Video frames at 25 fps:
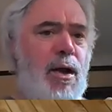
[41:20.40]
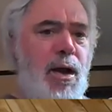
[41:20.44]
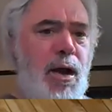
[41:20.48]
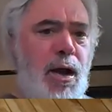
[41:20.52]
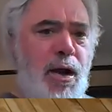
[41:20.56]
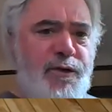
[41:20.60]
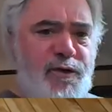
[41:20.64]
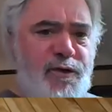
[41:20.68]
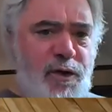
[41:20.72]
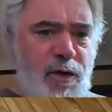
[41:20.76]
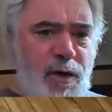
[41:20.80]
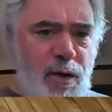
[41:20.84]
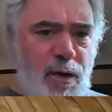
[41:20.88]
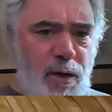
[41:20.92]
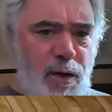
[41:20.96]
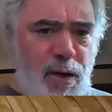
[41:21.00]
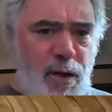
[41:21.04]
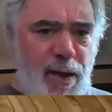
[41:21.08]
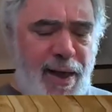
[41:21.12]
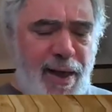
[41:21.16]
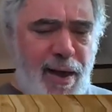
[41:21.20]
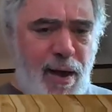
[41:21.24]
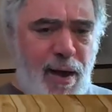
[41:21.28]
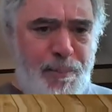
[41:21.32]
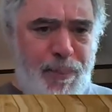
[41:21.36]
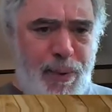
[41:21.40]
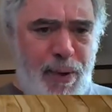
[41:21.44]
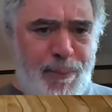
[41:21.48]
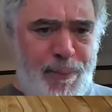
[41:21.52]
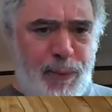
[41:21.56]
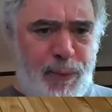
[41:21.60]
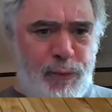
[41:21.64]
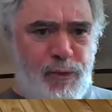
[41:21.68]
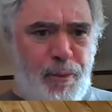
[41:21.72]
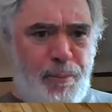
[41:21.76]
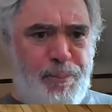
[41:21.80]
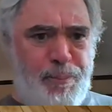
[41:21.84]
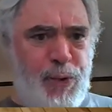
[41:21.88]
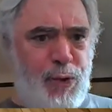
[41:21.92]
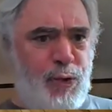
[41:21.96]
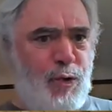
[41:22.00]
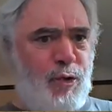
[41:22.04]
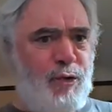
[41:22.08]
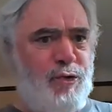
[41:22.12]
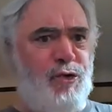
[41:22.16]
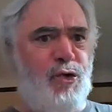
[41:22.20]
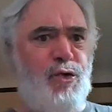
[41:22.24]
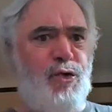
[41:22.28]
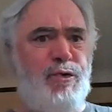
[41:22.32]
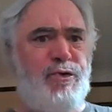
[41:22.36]
it's going to allow people to
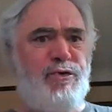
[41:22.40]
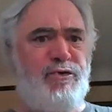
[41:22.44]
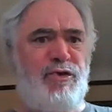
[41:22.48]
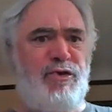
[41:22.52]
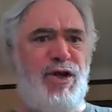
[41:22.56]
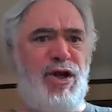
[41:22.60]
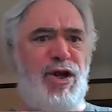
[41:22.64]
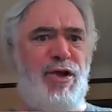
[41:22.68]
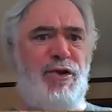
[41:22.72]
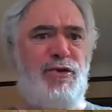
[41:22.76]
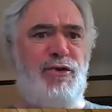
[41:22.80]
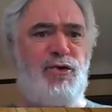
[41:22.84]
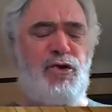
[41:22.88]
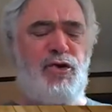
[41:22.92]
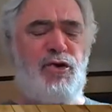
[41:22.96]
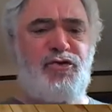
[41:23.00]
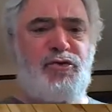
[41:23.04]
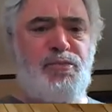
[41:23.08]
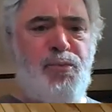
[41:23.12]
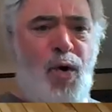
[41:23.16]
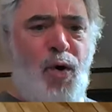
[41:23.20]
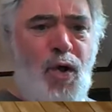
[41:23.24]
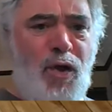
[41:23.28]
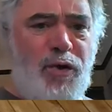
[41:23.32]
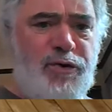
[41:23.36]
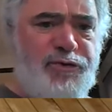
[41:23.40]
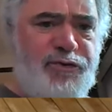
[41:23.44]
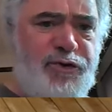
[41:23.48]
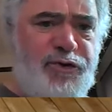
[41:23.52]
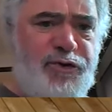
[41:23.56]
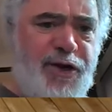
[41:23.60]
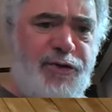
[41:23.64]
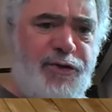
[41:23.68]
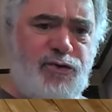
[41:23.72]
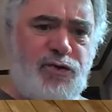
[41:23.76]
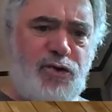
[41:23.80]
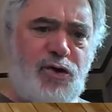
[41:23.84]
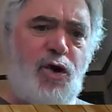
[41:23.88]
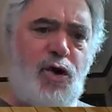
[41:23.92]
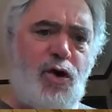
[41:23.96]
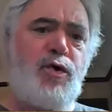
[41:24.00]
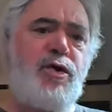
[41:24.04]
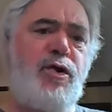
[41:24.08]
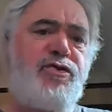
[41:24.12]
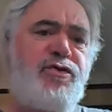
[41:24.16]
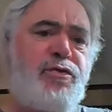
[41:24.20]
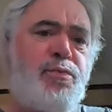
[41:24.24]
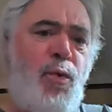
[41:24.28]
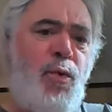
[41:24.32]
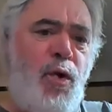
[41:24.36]
build new cities or smaller cities or go
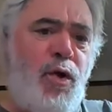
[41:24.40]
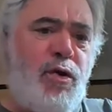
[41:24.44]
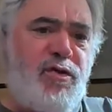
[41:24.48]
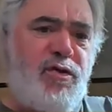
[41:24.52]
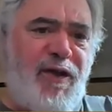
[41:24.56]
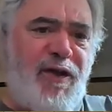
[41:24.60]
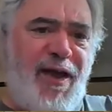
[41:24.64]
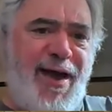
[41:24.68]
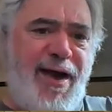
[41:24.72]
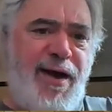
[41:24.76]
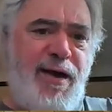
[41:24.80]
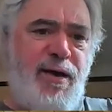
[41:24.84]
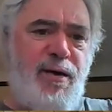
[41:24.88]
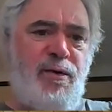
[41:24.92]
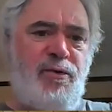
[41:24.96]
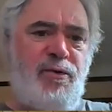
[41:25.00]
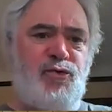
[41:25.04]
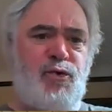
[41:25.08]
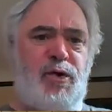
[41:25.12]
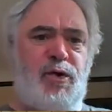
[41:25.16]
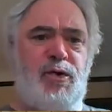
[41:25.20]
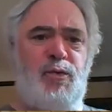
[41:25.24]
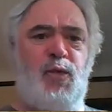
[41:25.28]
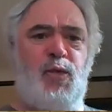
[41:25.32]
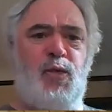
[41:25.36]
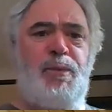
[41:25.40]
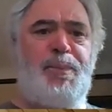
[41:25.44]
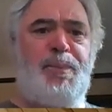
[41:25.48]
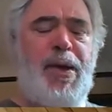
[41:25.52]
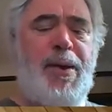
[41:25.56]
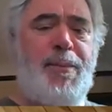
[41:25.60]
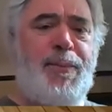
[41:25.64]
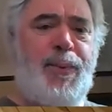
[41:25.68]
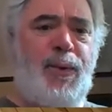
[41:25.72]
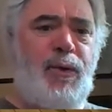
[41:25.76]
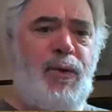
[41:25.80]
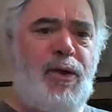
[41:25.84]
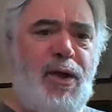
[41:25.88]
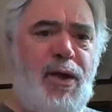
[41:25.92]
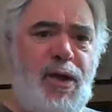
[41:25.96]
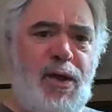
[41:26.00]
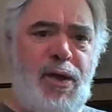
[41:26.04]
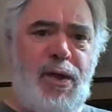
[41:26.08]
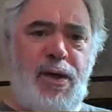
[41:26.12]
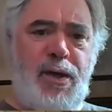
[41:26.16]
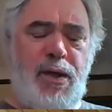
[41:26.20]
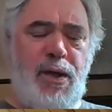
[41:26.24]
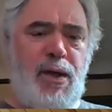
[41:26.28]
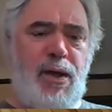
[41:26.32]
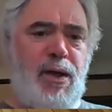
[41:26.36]
to small towns where, where people,
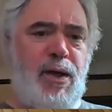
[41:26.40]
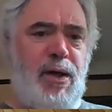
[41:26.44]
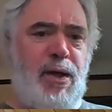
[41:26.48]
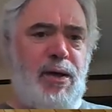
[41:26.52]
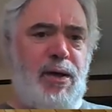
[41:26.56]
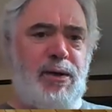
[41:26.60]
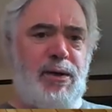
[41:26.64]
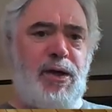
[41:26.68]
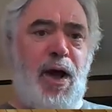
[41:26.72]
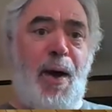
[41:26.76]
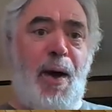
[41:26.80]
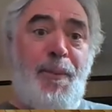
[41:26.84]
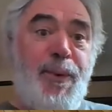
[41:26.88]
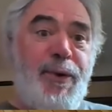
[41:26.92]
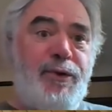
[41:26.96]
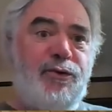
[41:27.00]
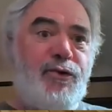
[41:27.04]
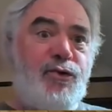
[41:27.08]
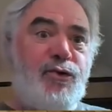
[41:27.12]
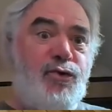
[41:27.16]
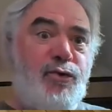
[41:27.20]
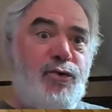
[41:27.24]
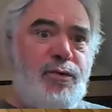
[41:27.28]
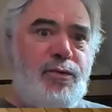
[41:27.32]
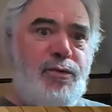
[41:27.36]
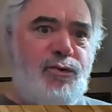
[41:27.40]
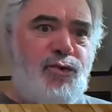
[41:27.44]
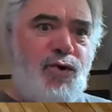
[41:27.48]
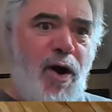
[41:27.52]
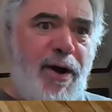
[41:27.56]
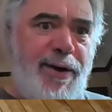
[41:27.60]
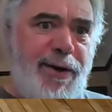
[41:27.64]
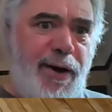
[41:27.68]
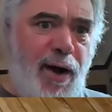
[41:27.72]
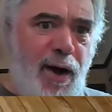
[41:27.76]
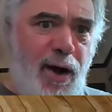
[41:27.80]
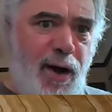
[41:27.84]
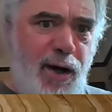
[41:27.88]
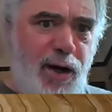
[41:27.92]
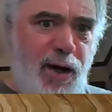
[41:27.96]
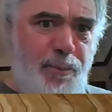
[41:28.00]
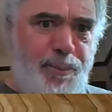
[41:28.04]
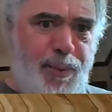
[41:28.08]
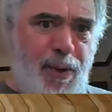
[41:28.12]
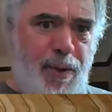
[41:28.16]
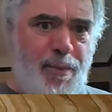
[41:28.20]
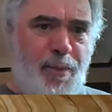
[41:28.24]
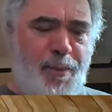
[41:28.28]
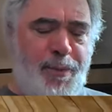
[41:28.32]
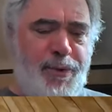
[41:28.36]
uh, companies are trying to hire
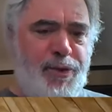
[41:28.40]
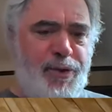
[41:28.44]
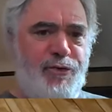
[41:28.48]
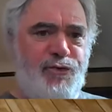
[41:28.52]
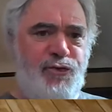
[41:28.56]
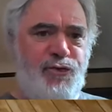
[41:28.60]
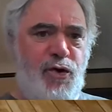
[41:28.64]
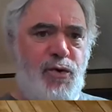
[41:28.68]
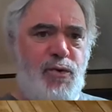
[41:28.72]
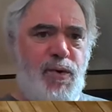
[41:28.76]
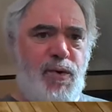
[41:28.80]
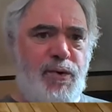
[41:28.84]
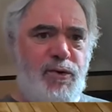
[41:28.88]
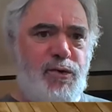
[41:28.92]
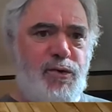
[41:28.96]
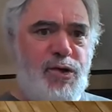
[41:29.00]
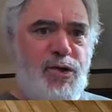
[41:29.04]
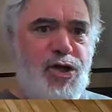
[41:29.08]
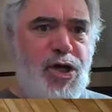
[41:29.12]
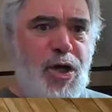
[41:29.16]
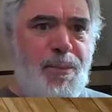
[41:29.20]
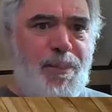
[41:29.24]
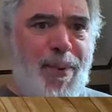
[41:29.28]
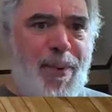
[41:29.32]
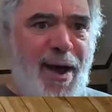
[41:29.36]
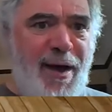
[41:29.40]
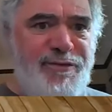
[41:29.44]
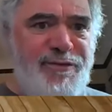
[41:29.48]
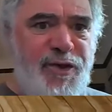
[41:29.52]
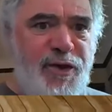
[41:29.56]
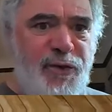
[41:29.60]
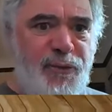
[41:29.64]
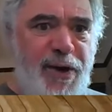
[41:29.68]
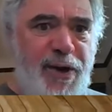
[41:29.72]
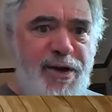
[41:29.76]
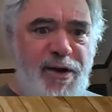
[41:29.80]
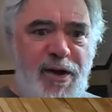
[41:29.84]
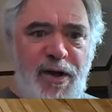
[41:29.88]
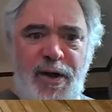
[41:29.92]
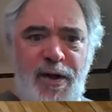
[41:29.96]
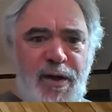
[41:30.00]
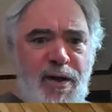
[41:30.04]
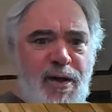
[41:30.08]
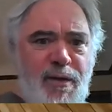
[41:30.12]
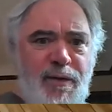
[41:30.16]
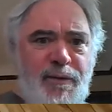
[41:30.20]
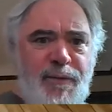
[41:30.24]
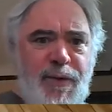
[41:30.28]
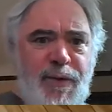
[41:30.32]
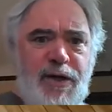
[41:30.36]
people, but there's no cheap housing, right?
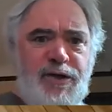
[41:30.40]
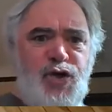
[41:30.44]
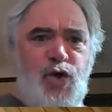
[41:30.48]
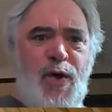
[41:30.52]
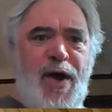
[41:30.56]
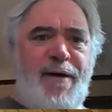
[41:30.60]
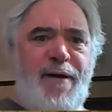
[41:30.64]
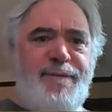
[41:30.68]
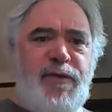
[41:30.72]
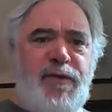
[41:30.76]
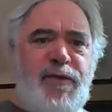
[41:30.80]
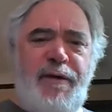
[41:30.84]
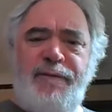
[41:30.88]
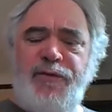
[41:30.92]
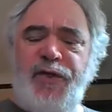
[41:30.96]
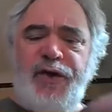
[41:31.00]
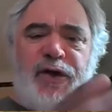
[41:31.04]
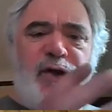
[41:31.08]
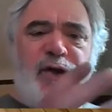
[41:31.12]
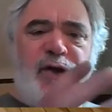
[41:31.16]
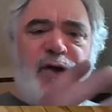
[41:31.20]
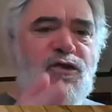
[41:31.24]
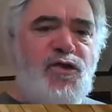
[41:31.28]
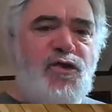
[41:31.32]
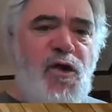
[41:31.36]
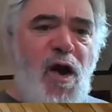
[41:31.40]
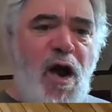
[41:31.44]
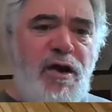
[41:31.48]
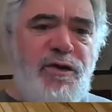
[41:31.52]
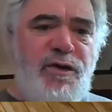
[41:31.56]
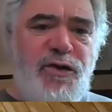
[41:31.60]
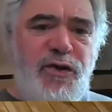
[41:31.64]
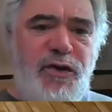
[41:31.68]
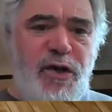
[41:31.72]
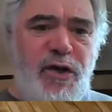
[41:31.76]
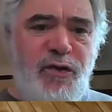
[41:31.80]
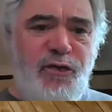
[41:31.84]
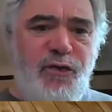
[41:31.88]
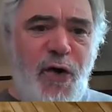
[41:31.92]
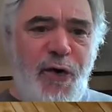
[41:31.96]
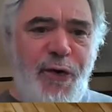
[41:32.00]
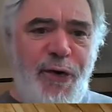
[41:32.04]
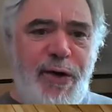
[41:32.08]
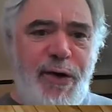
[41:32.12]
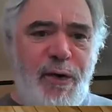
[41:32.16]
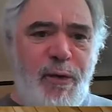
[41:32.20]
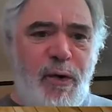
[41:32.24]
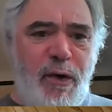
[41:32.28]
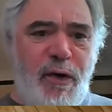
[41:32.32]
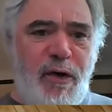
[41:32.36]
because you have the construction is
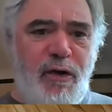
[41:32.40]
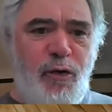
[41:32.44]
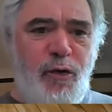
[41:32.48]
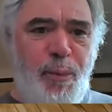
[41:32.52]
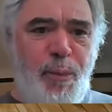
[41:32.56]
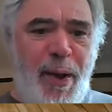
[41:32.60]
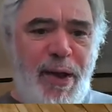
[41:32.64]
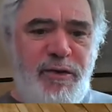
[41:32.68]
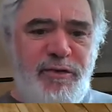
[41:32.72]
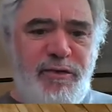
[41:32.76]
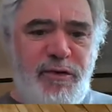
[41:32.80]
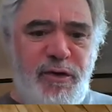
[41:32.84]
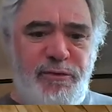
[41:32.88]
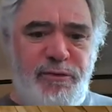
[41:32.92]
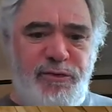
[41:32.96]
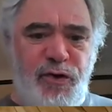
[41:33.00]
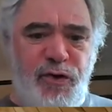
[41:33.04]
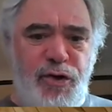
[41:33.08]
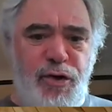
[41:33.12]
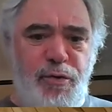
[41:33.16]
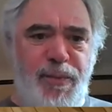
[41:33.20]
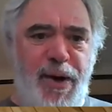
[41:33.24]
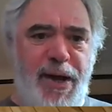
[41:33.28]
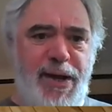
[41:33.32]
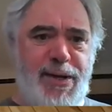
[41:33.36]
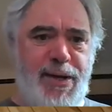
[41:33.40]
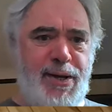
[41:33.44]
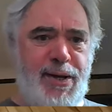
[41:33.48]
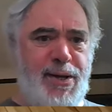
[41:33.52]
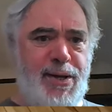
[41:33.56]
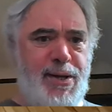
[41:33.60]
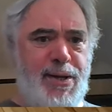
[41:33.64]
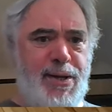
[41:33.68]
very expensive. So you might,